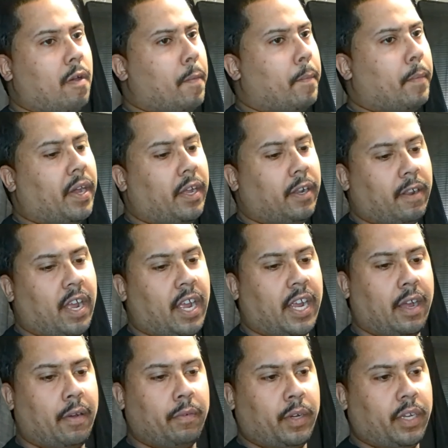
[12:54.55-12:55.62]
But I
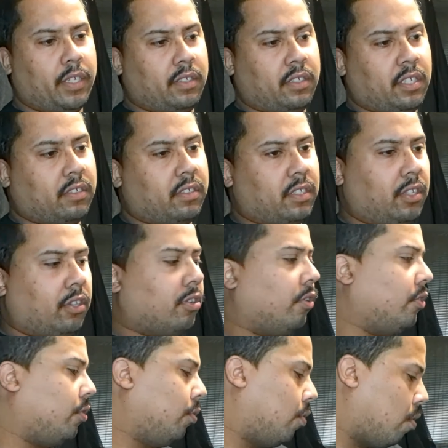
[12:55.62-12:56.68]
got, what, 16
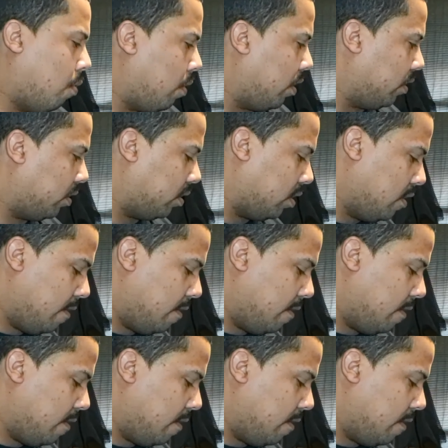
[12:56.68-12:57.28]
32 quarts.